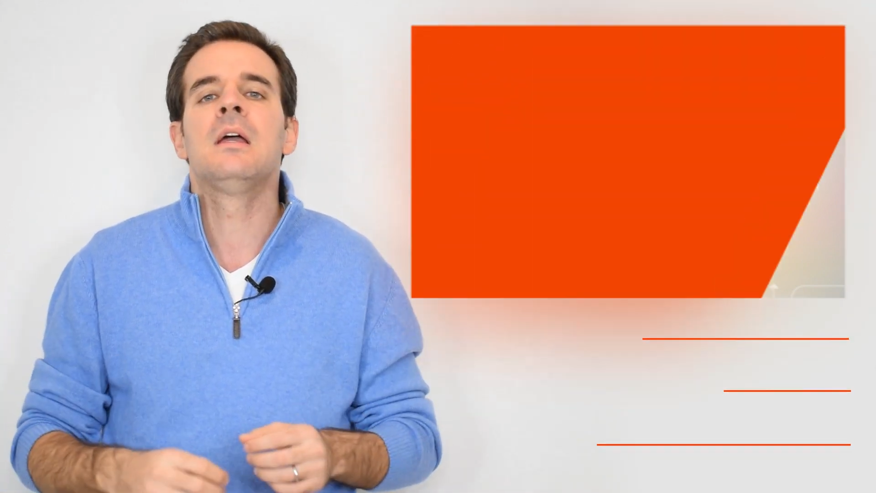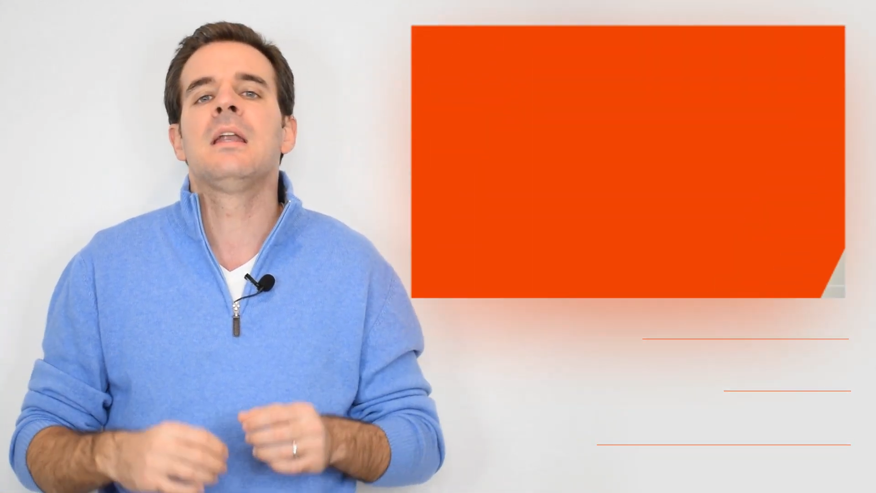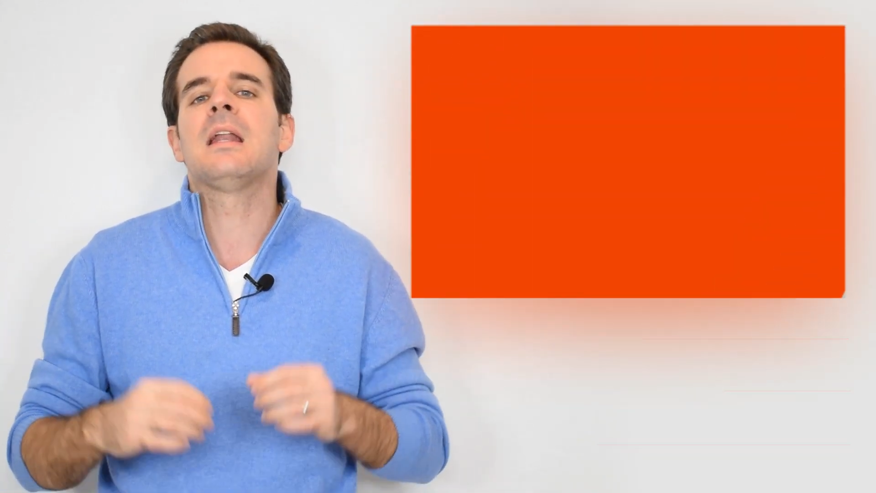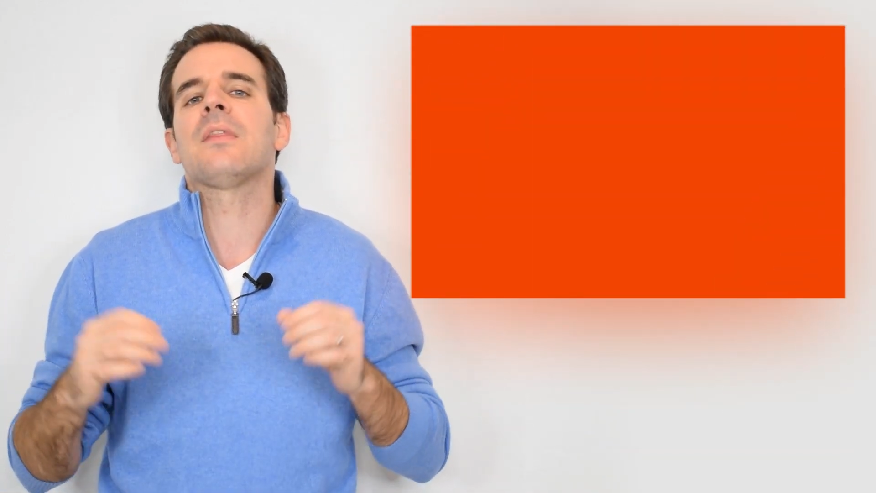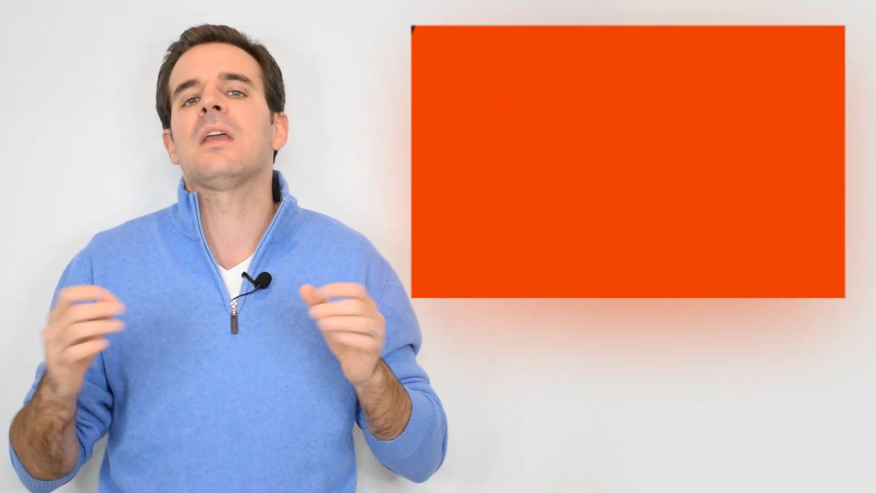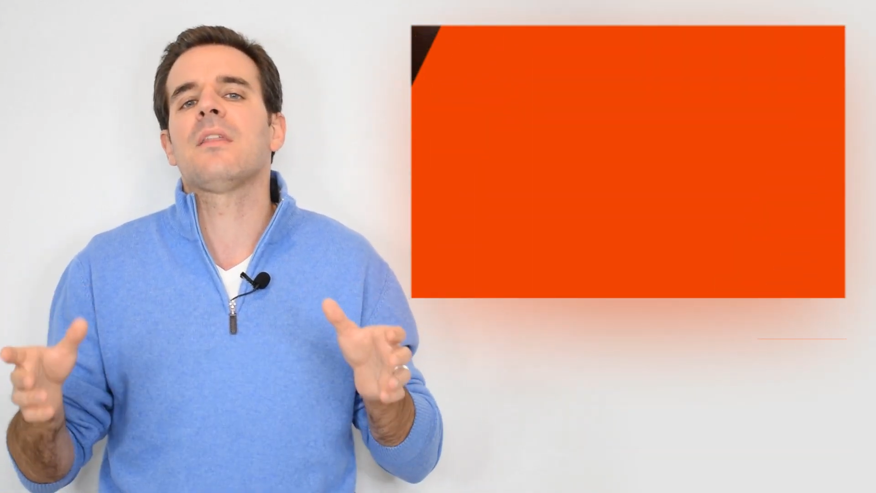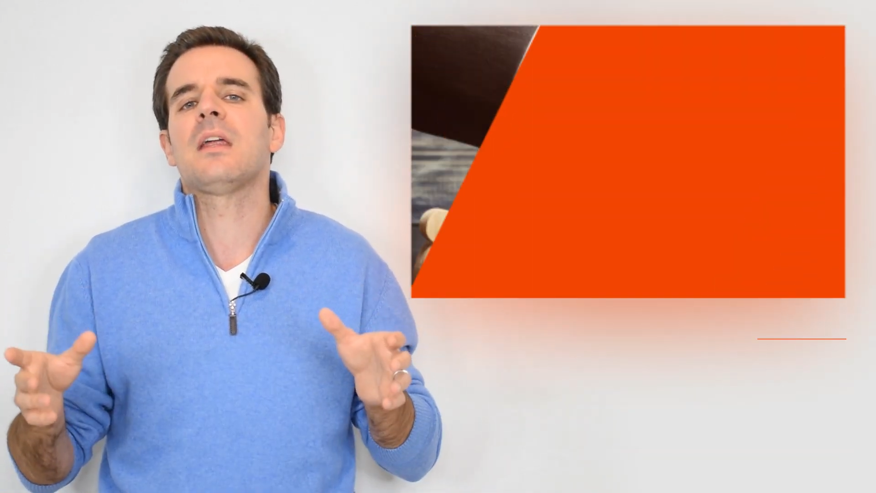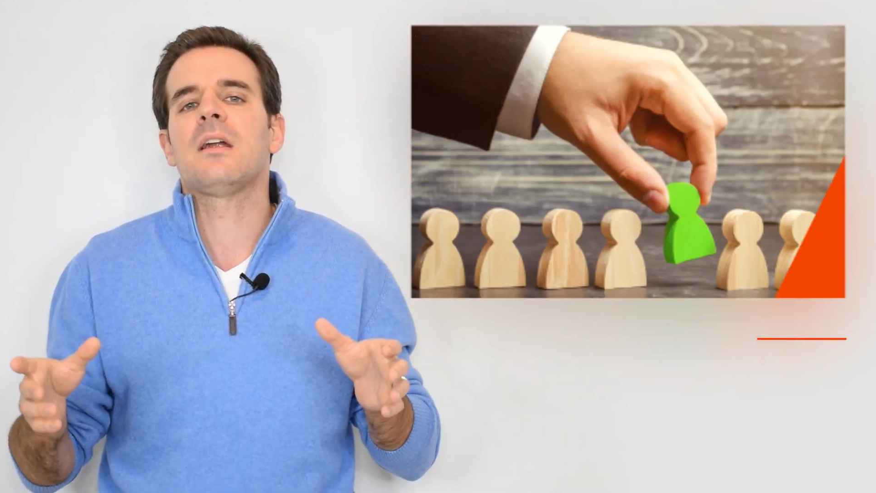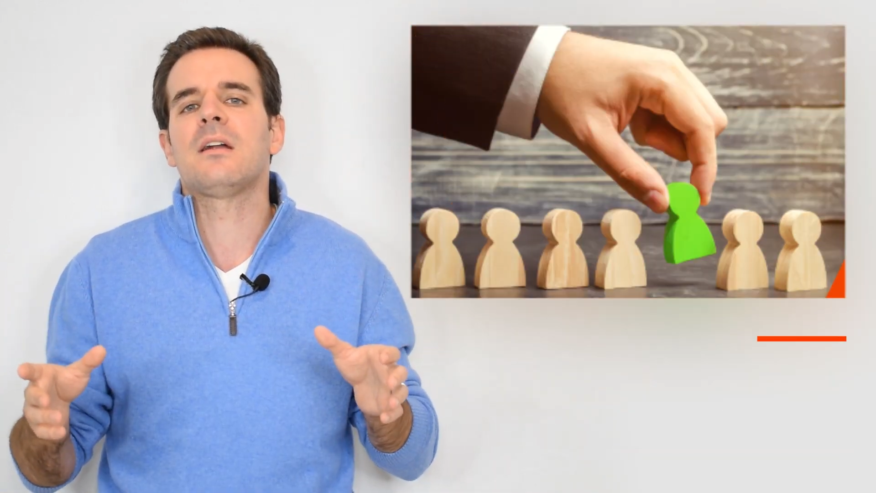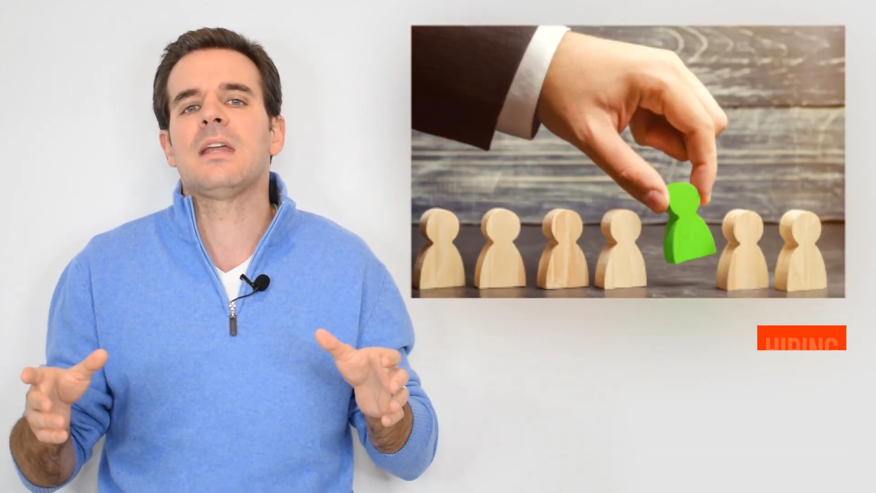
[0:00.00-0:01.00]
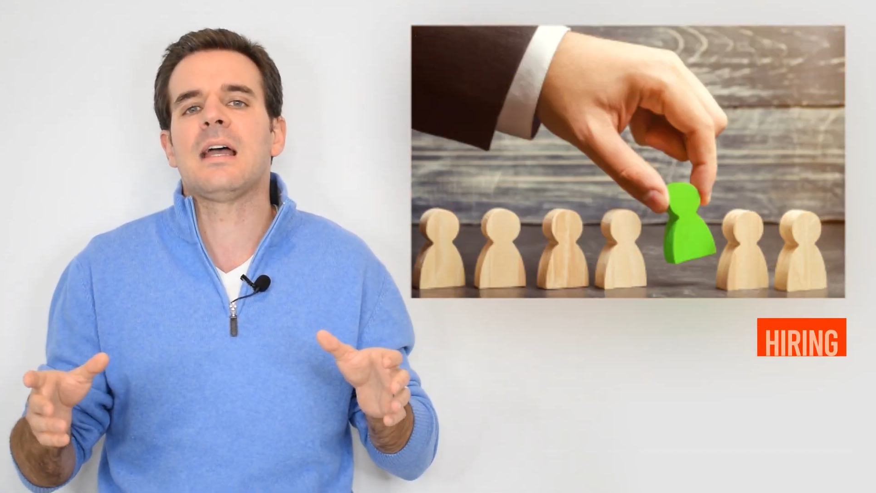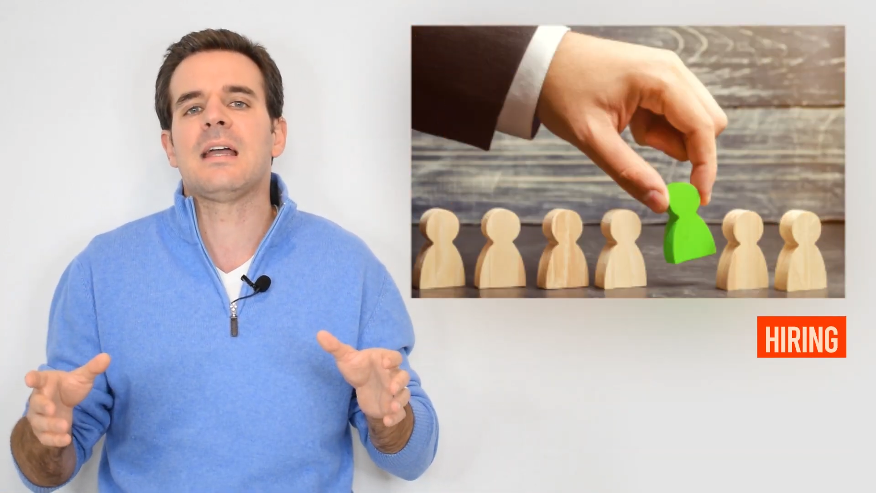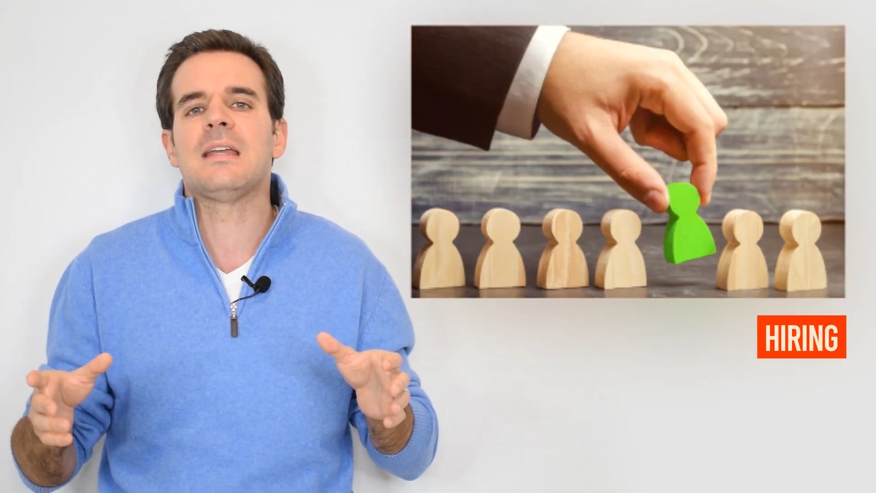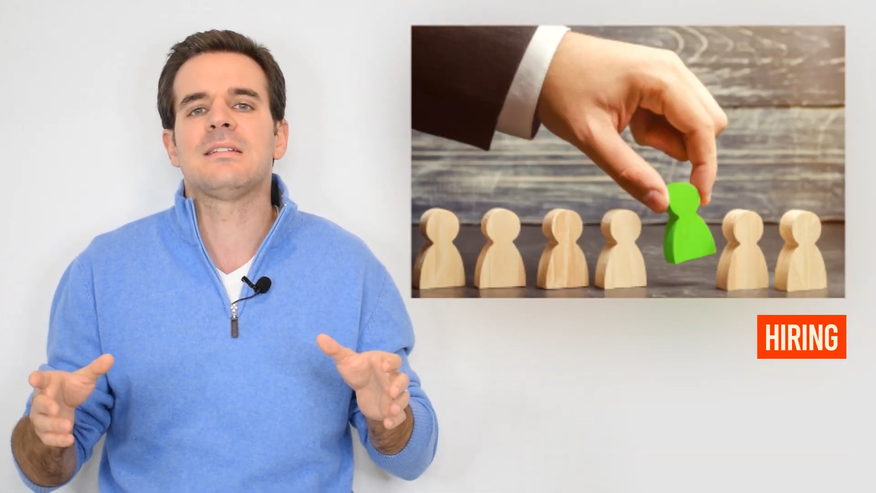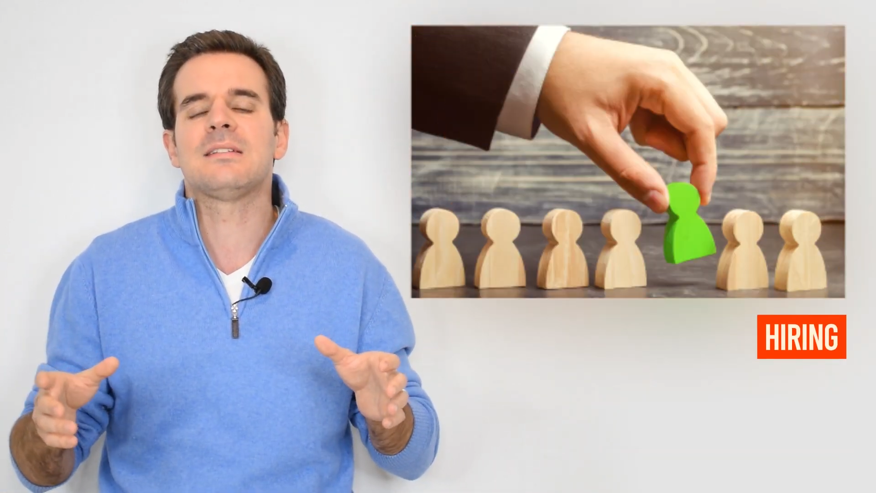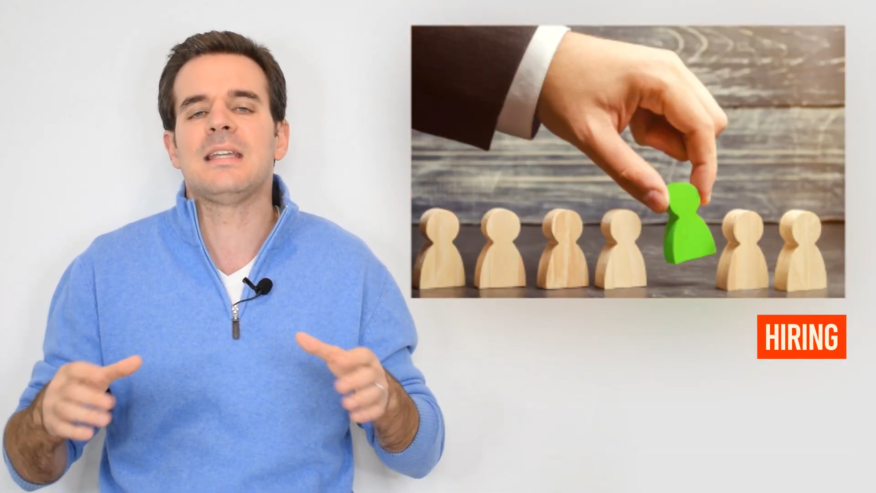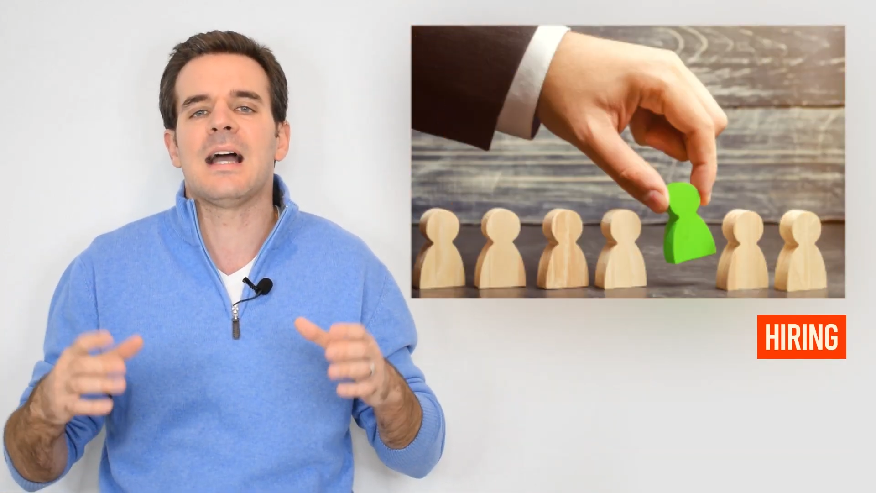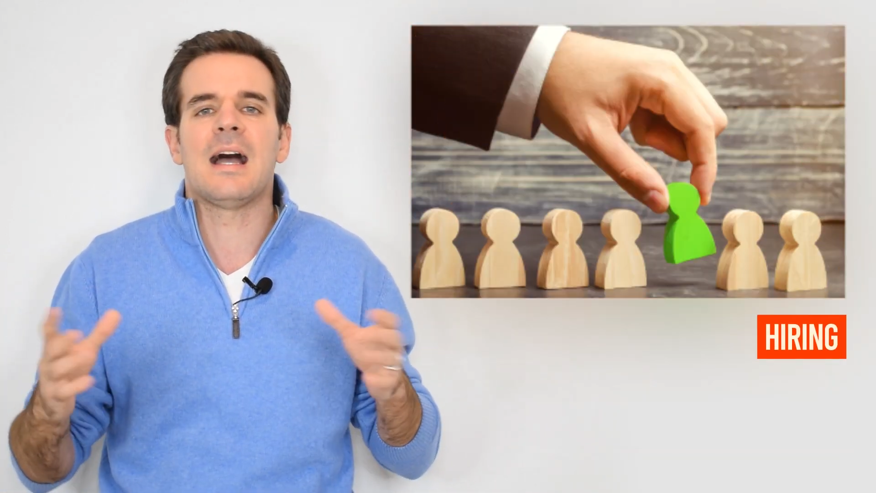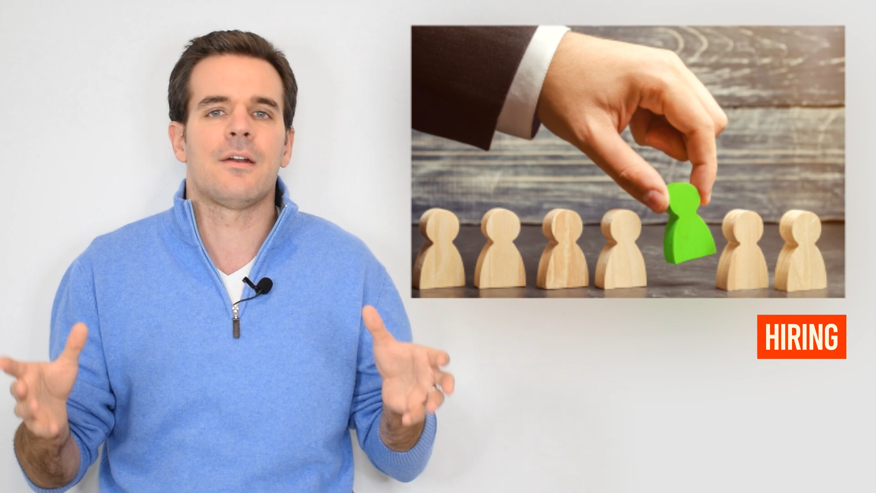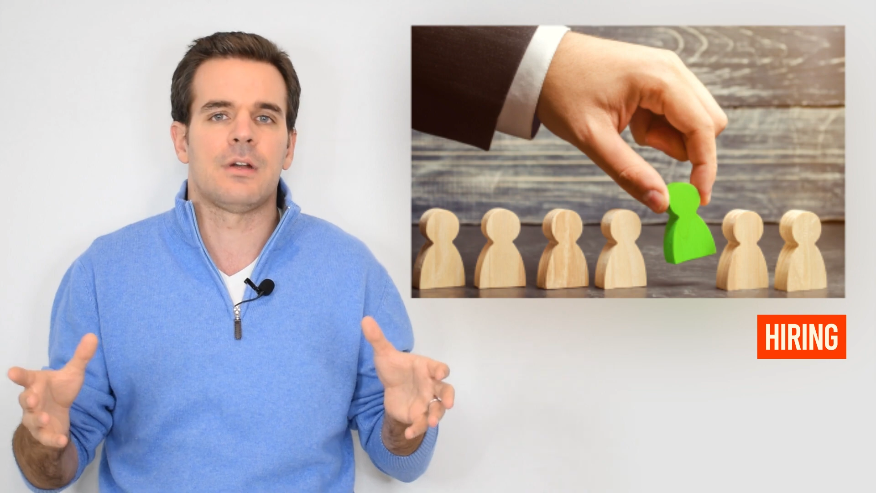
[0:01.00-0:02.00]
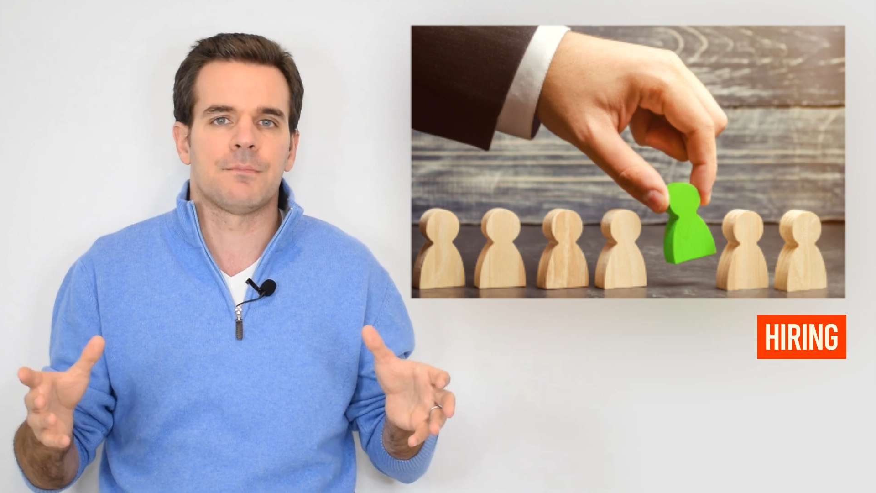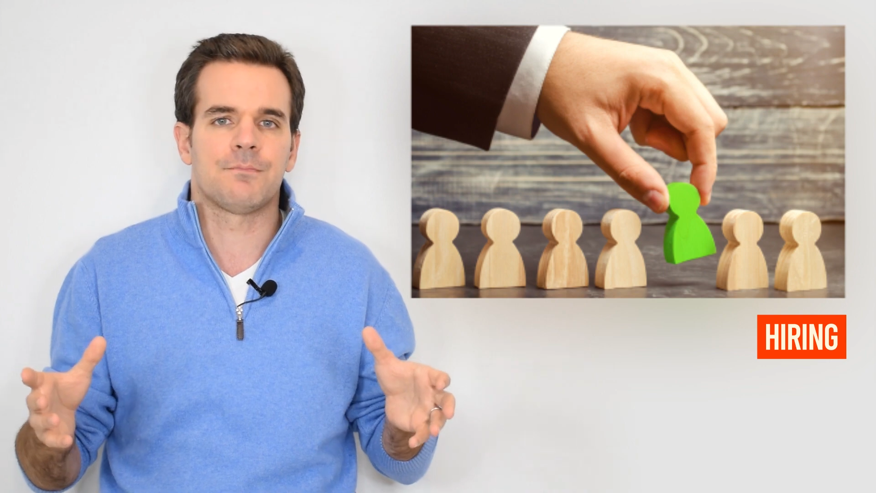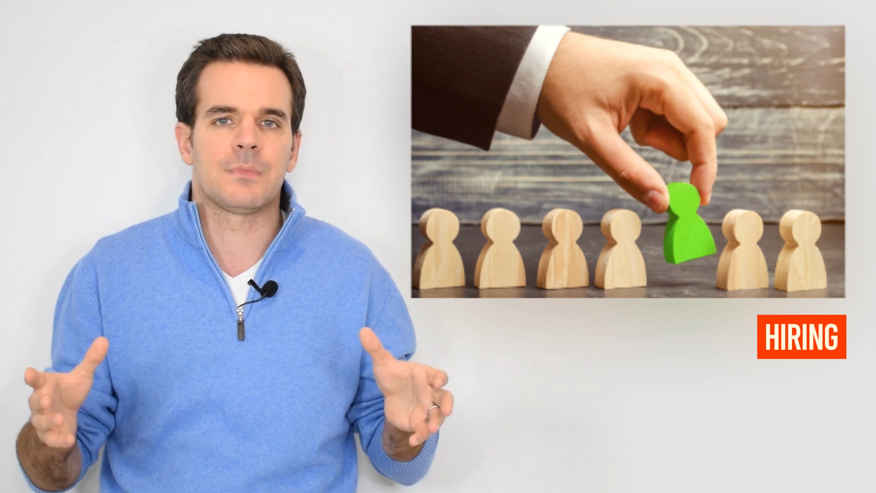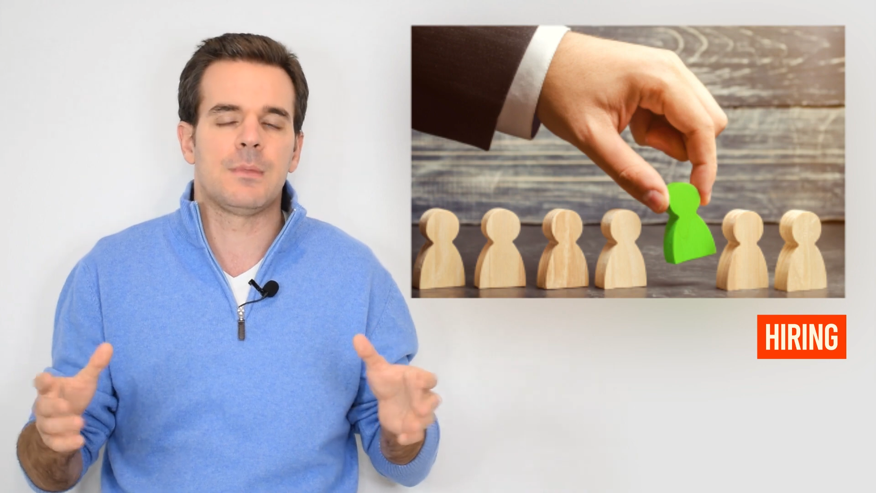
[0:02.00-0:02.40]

Now, the other area is the hiring.